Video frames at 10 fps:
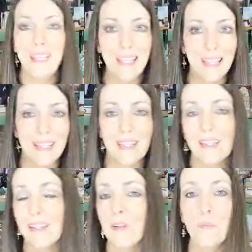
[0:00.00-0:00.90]
get it
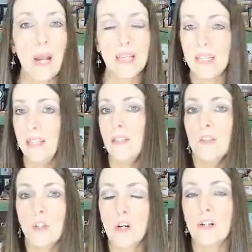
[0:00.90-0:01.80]
by getting the
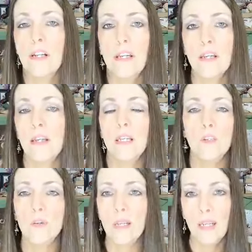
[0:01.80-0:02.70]
starter kit, and
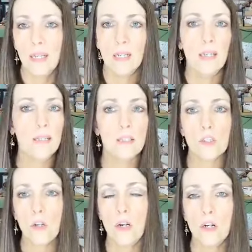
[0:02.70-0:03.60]
you can get it in the
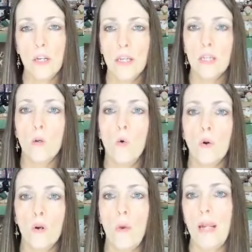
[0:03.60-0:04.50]
starter kit
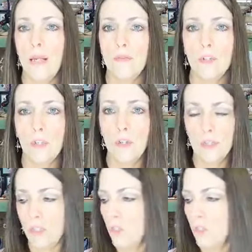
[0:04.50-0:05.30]
or right after you get the